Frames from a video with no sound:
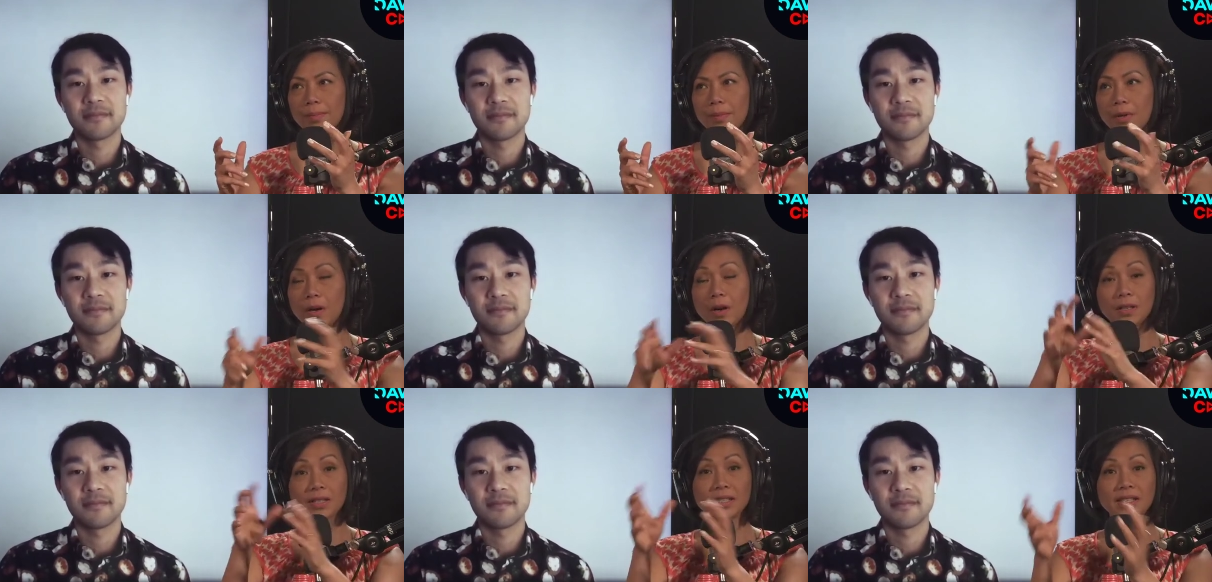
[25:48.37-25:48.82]

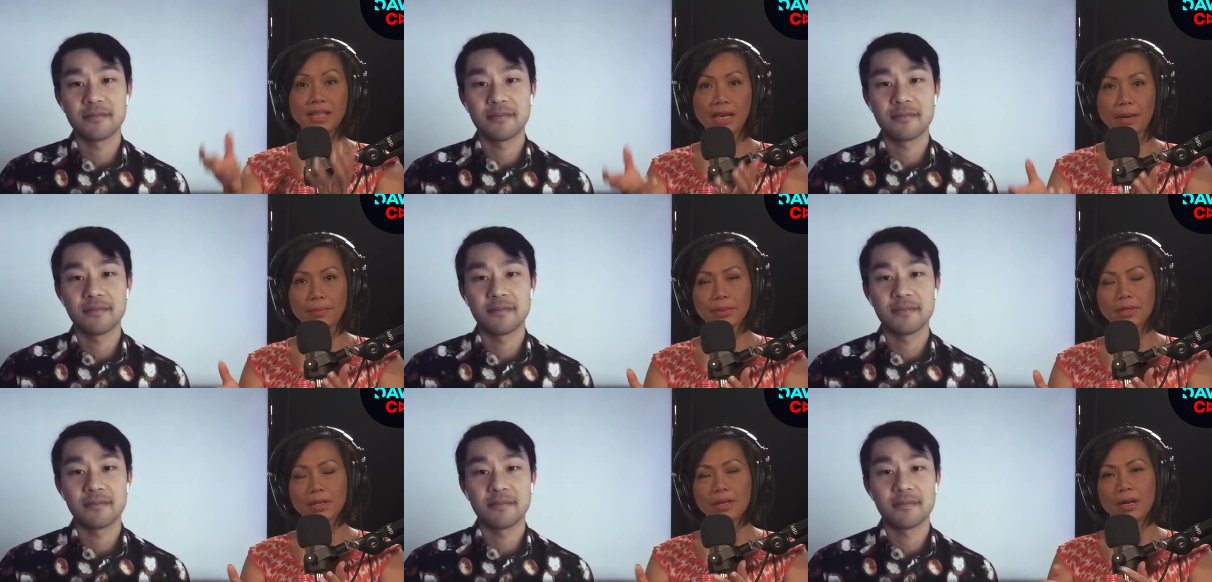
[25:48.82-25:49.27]

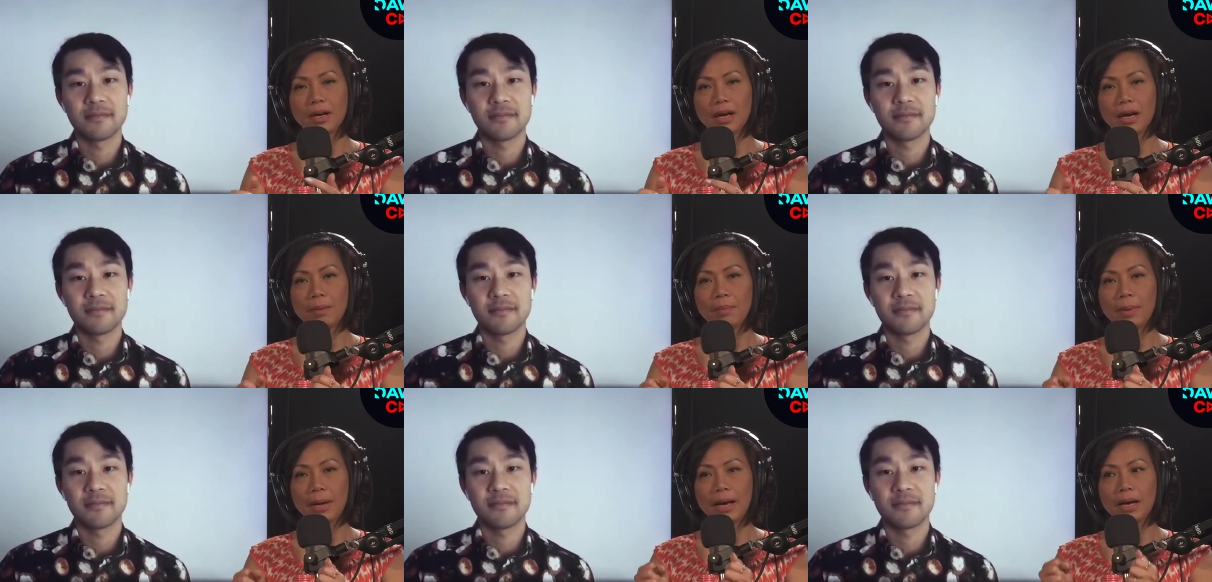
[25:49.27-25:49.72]
Speaker 1: concept
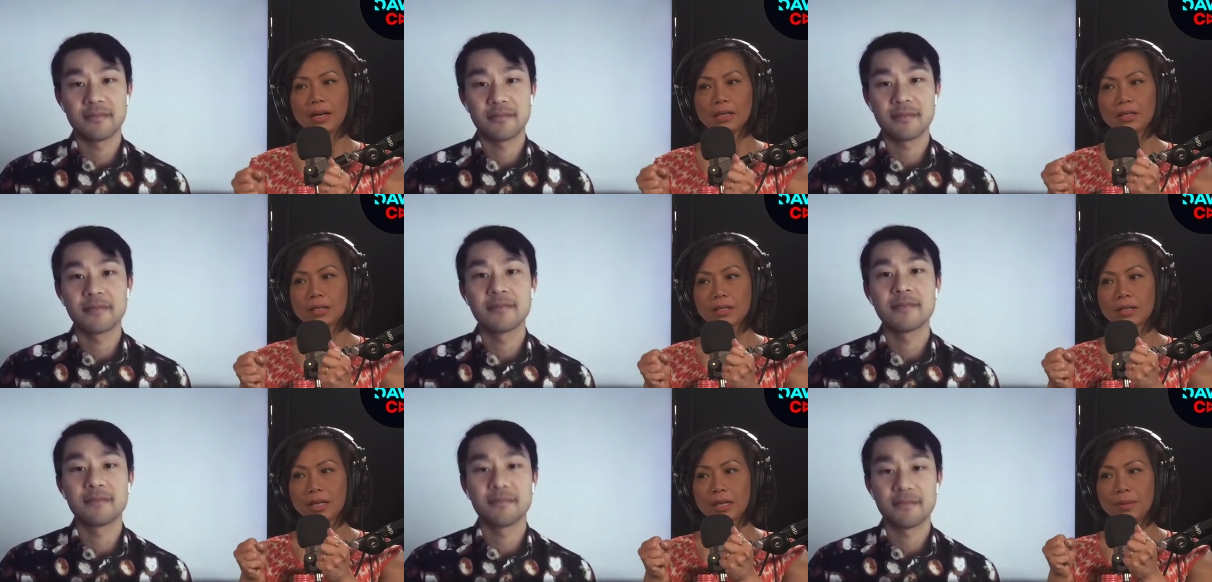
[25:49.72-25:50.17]
about
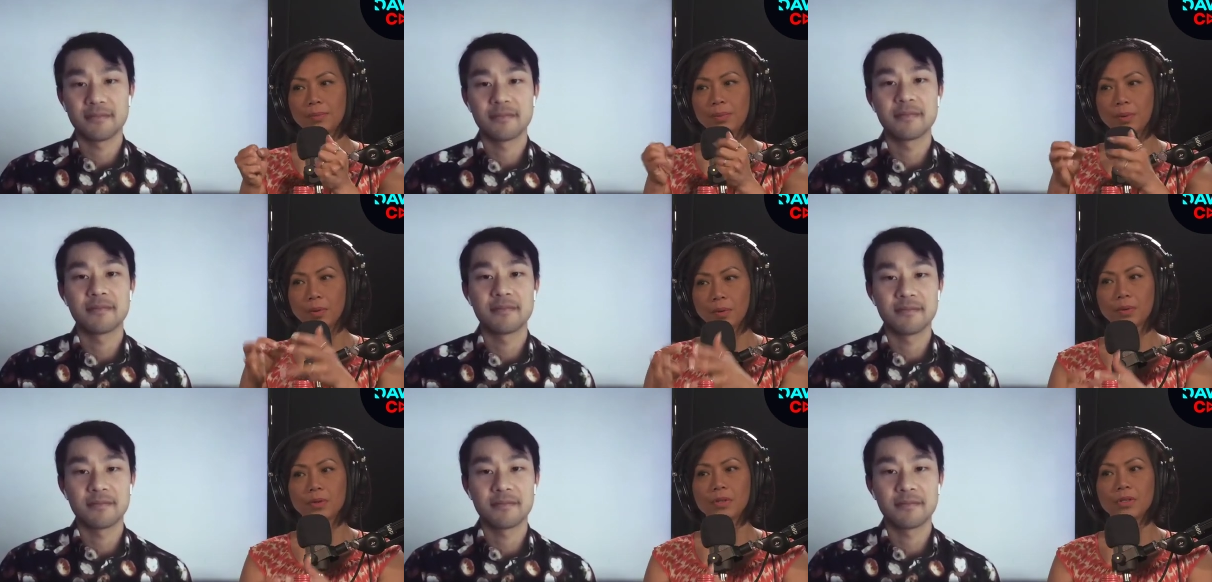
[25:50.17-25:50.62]
the
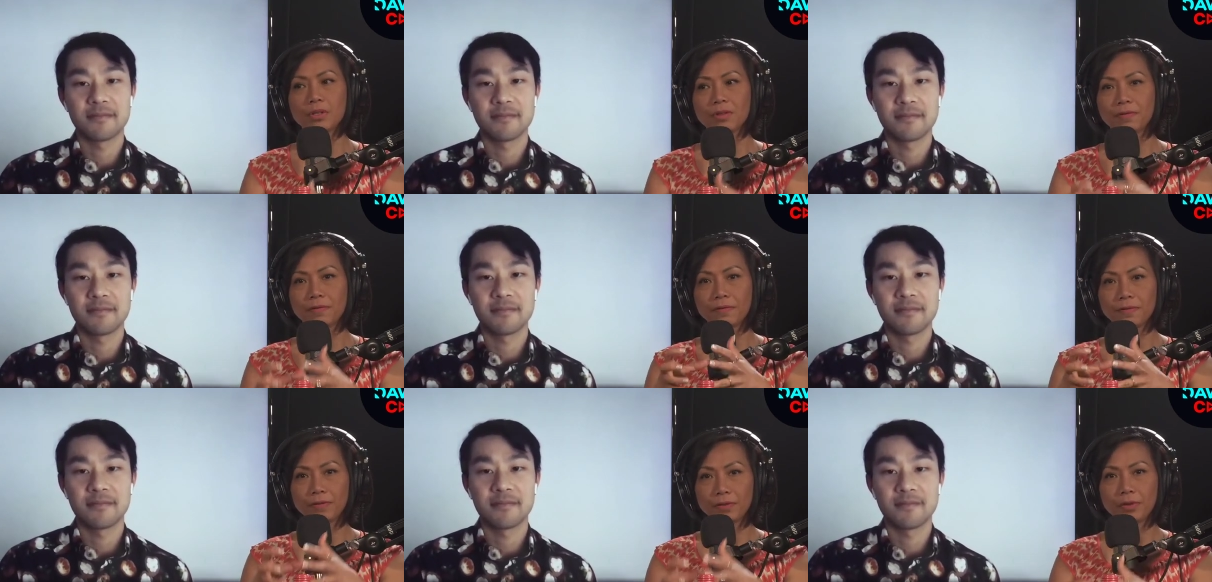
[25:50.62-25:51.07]
importance of
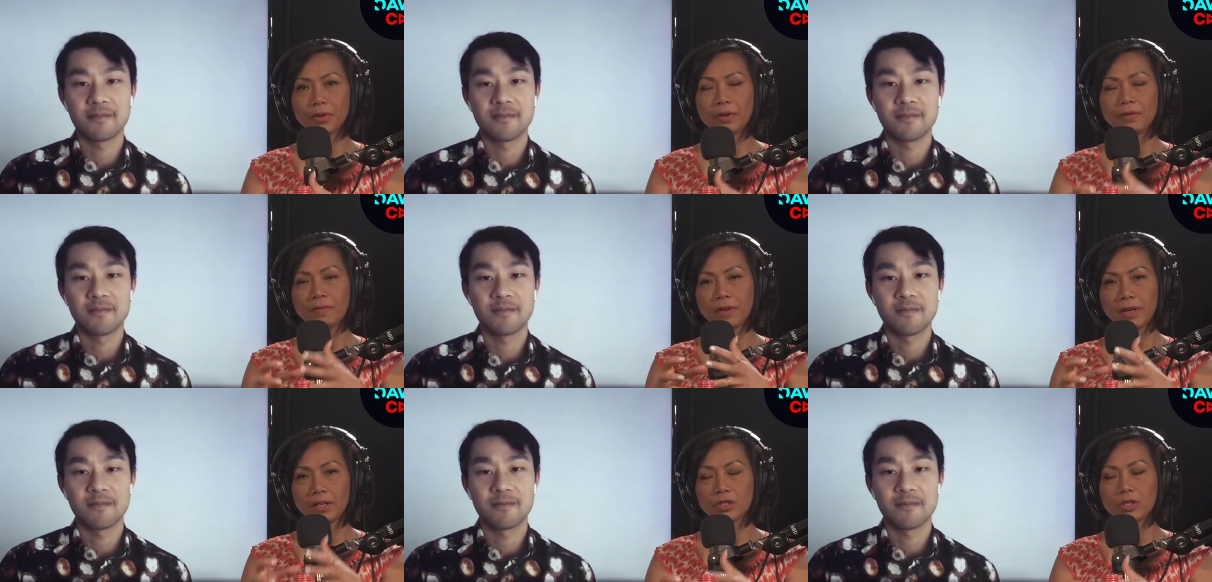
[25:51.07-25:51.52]
fruit and
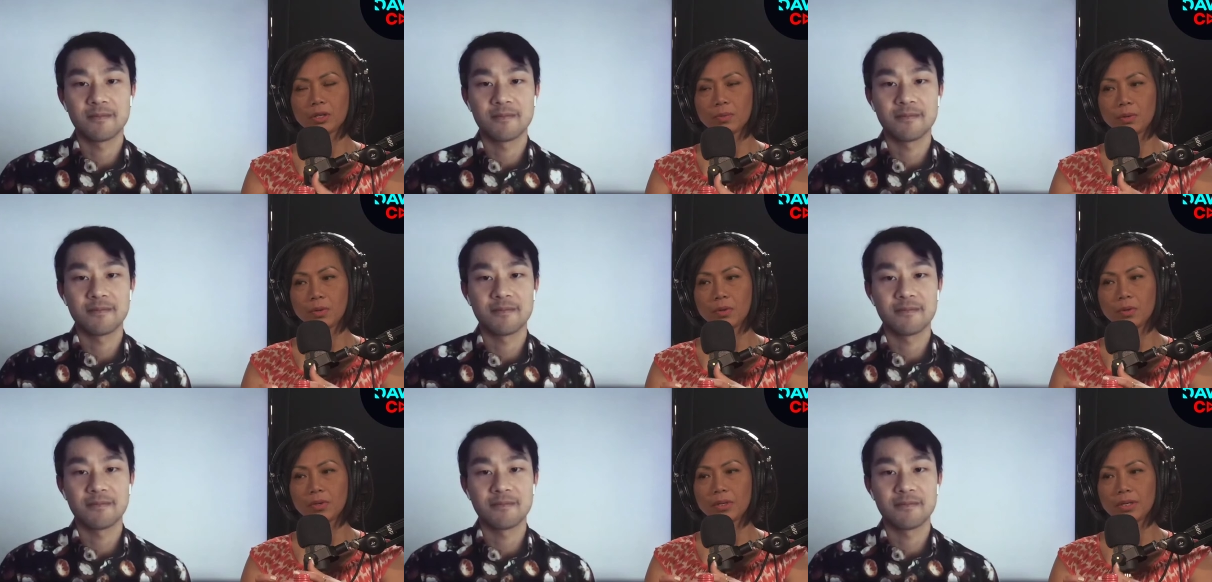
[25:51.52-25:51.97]

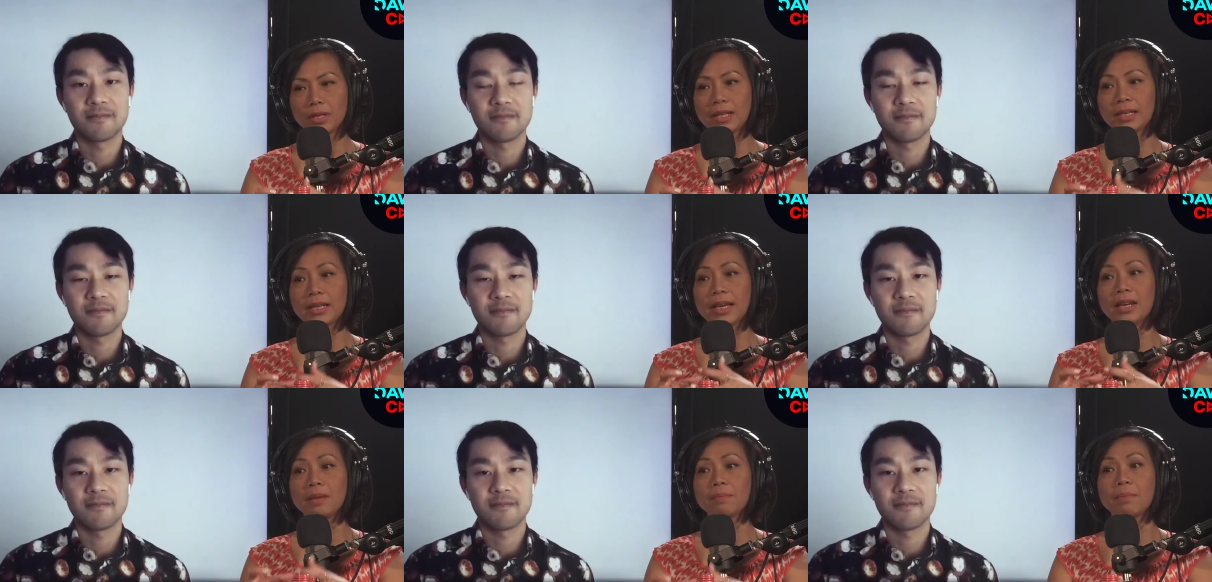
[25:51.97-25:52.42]
vegetables and
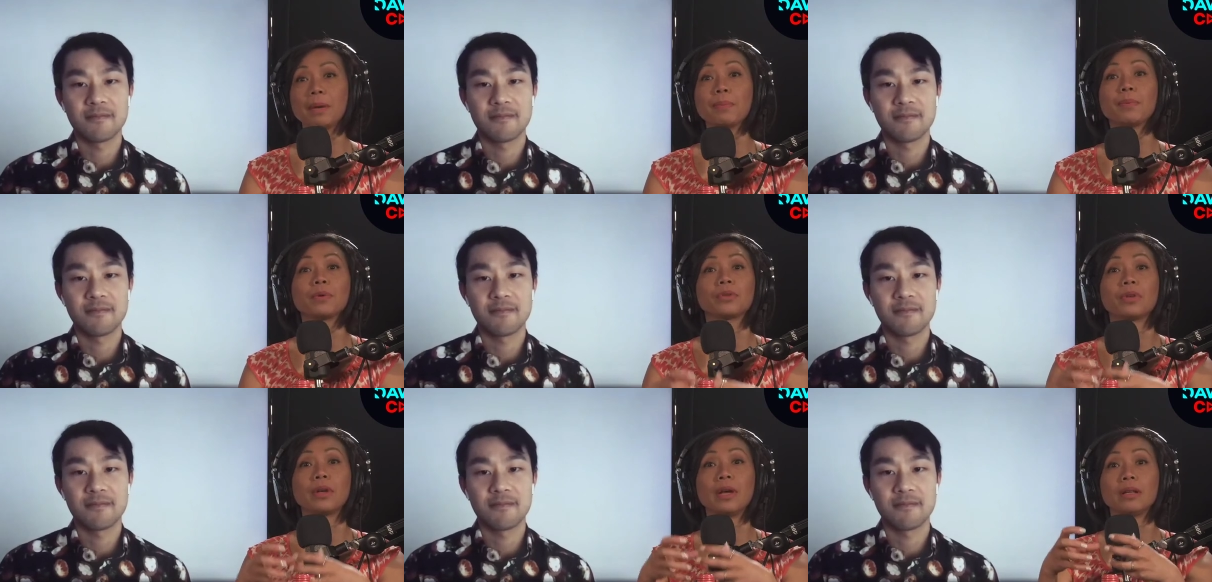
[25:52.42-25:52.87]
getting
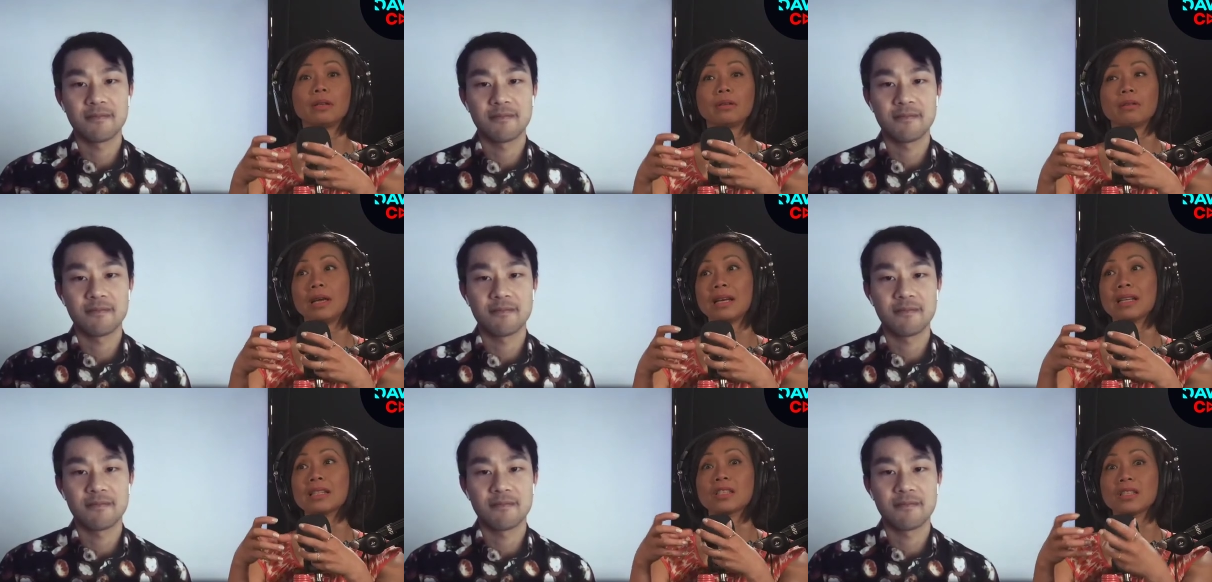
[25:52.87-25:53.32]
people
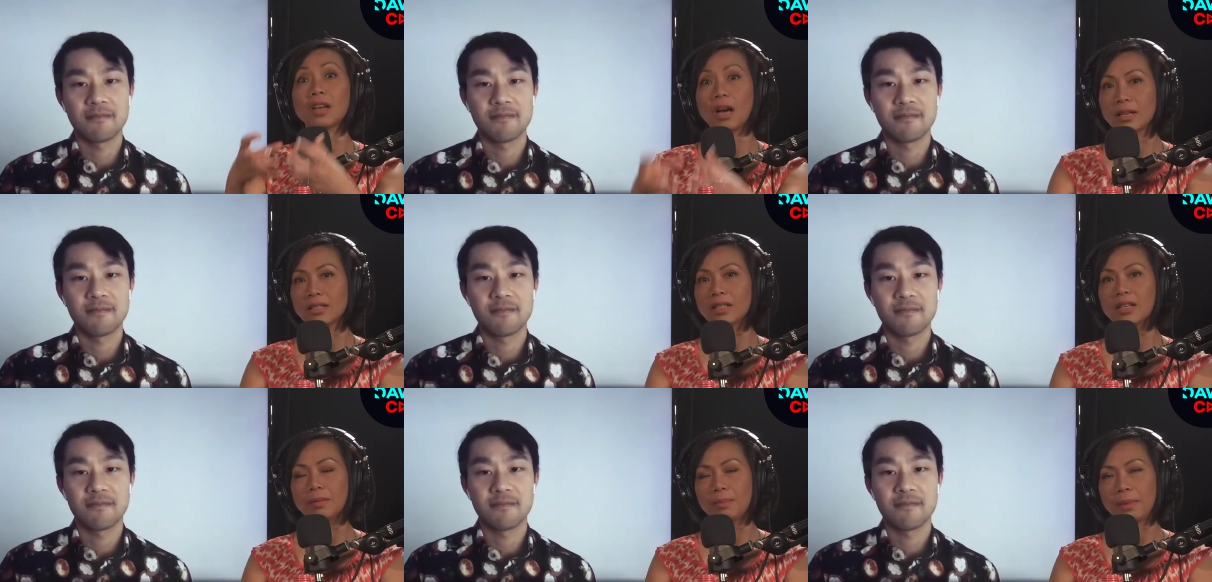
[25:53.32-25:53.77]

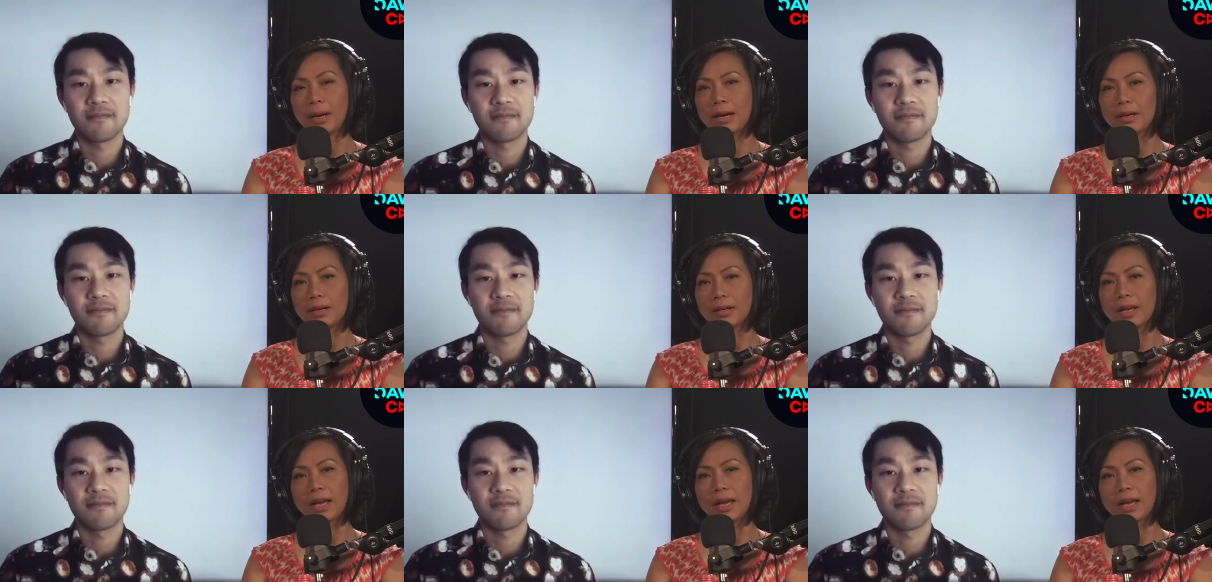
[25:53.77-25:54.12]
excited about it?